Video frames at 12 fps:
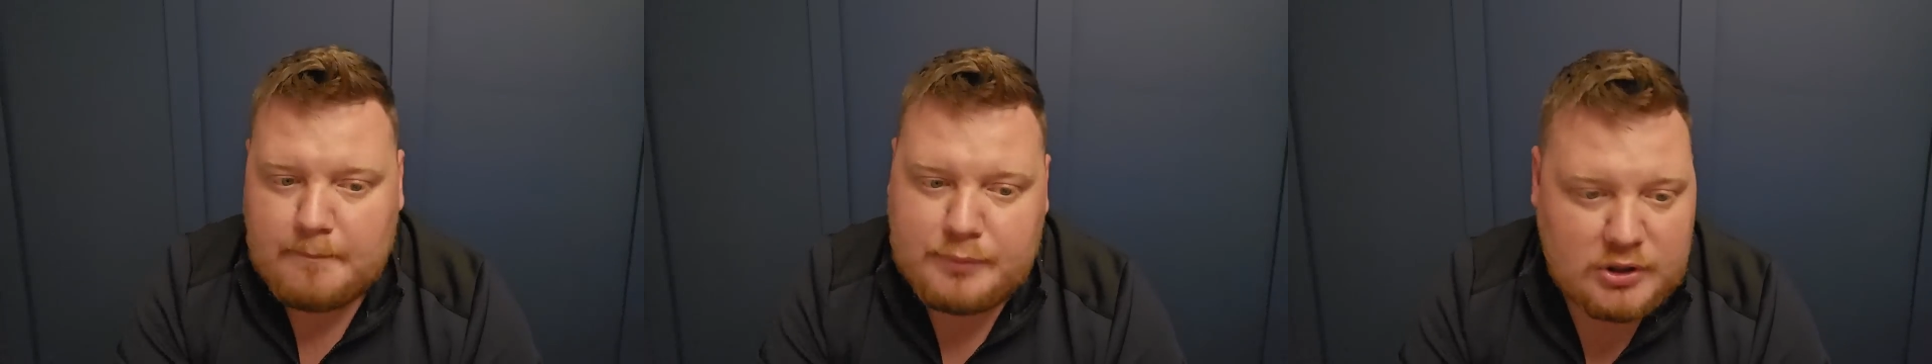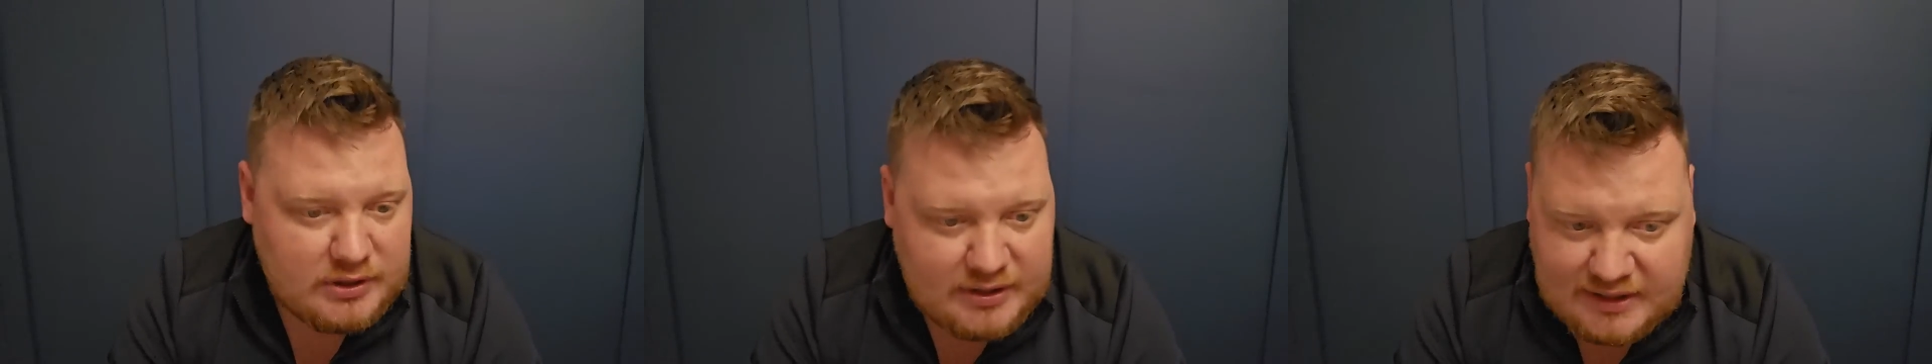
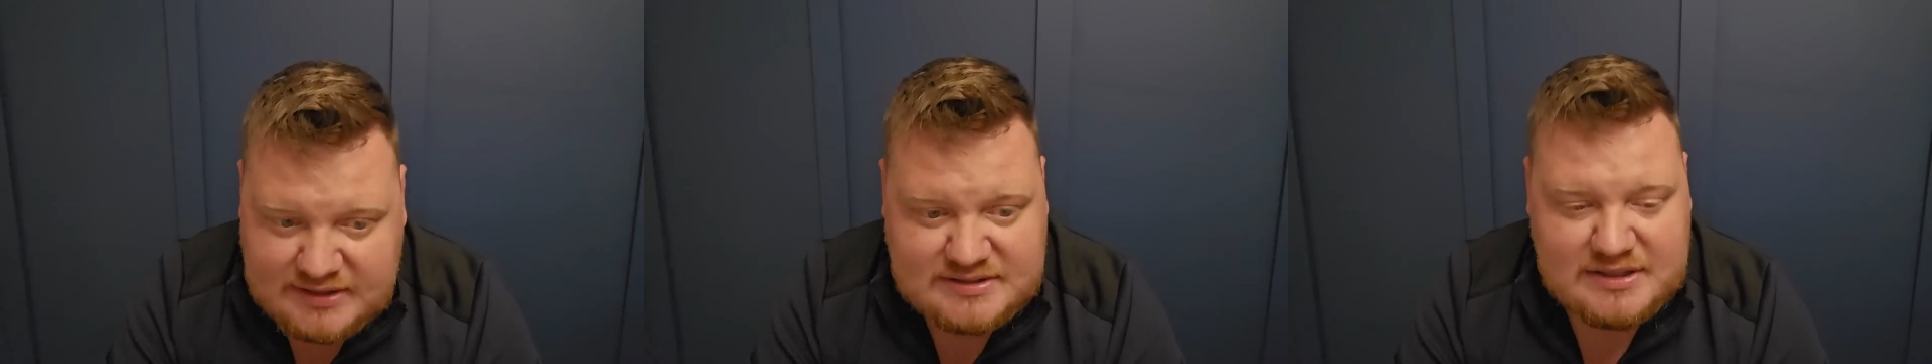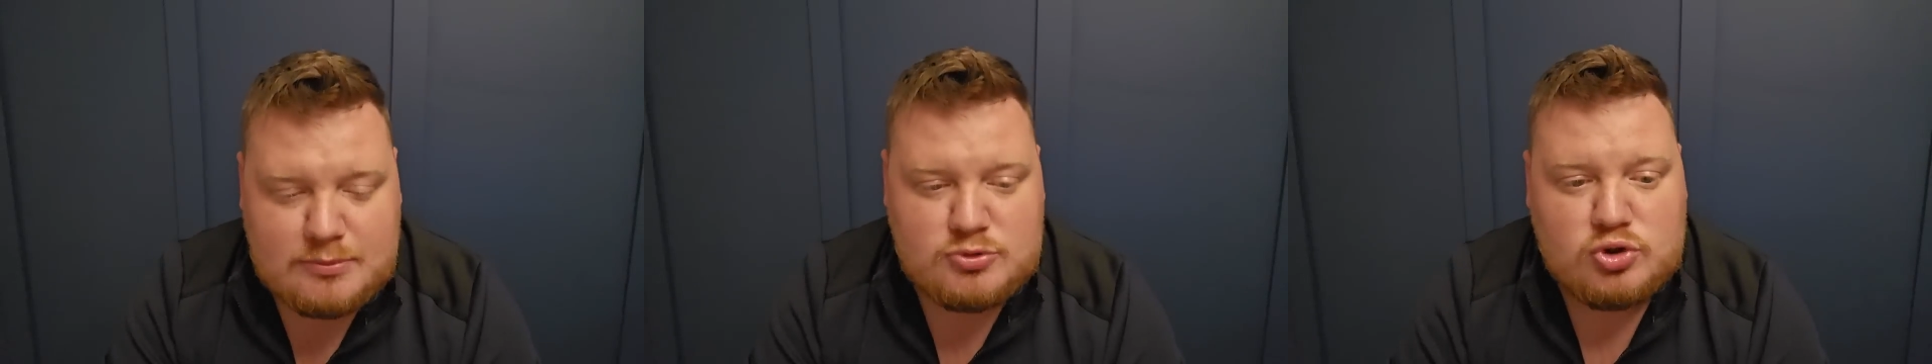But he
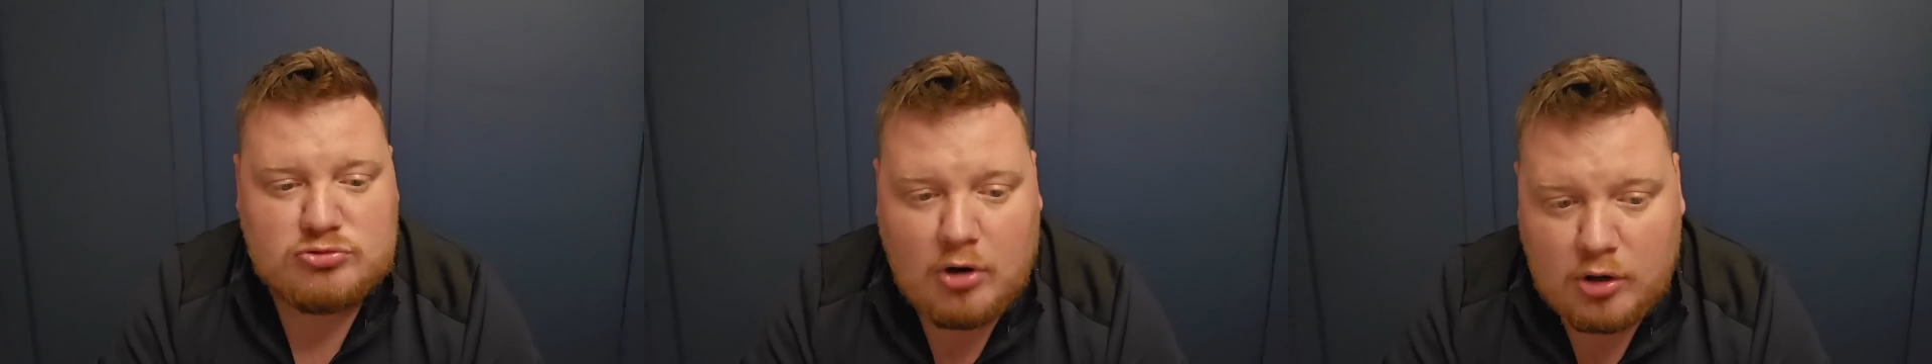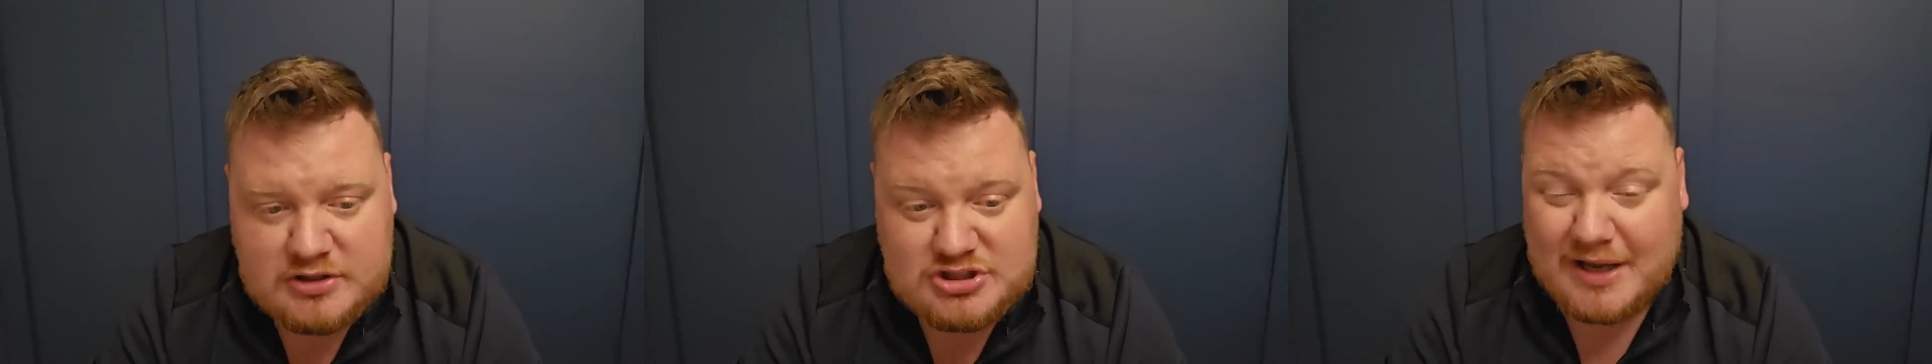seems all
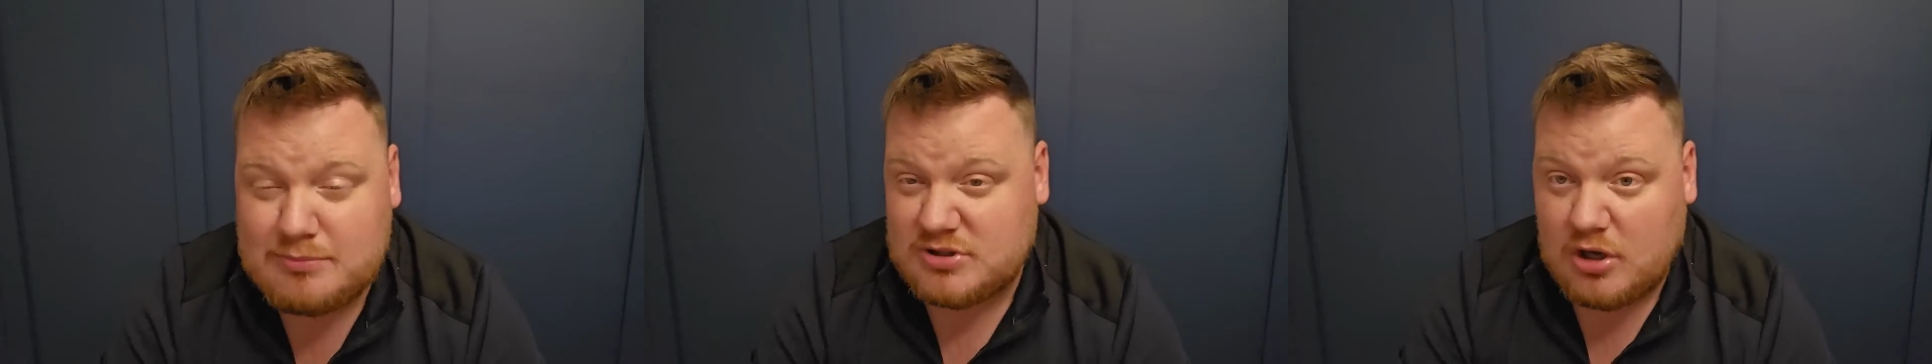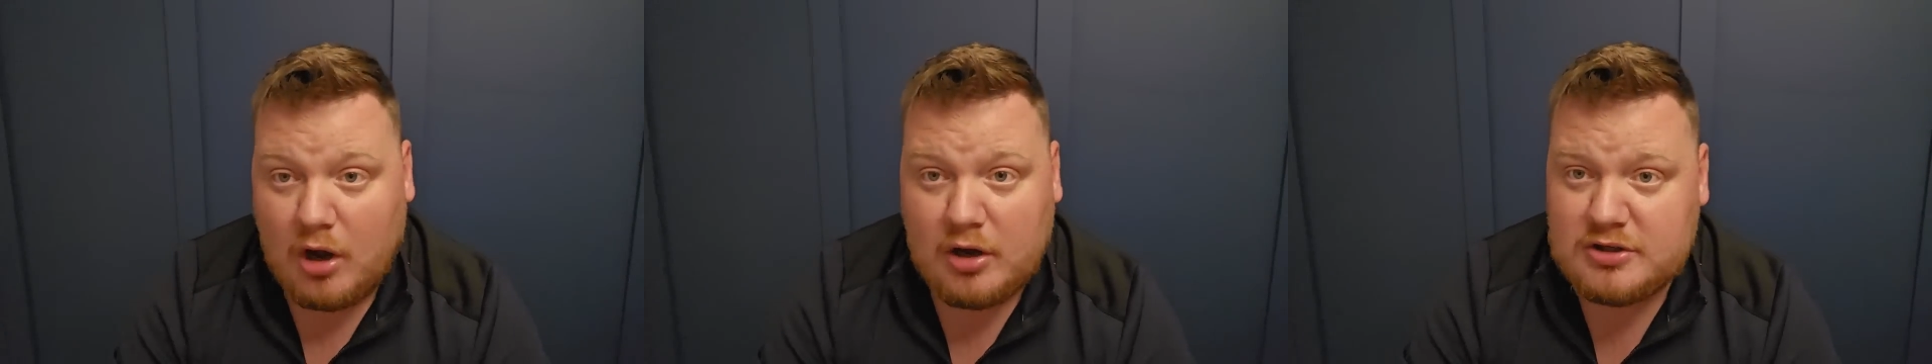right. James
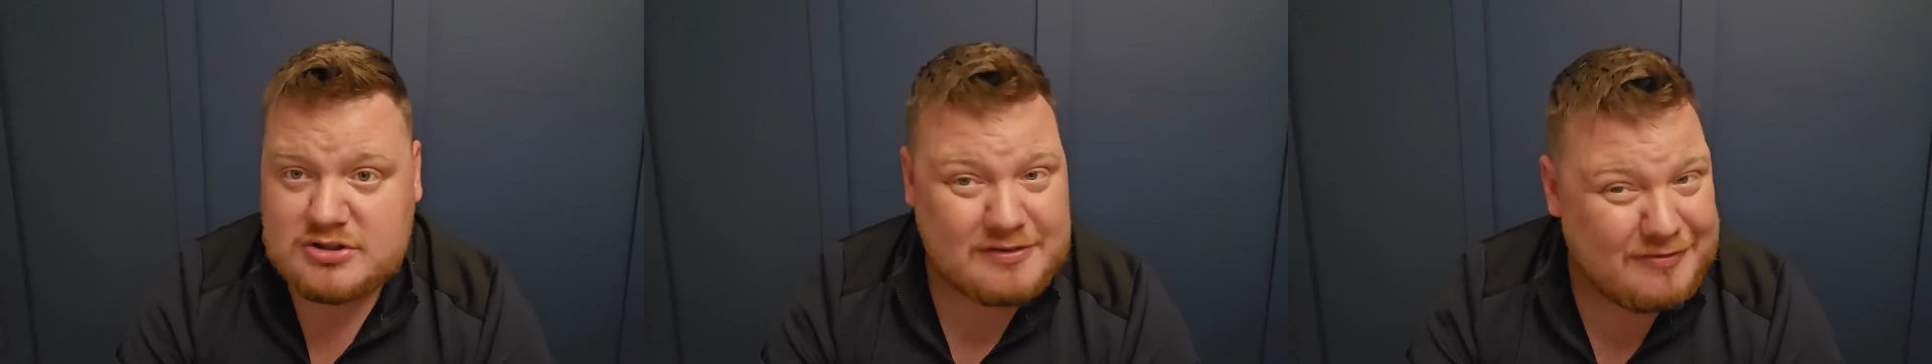Garner's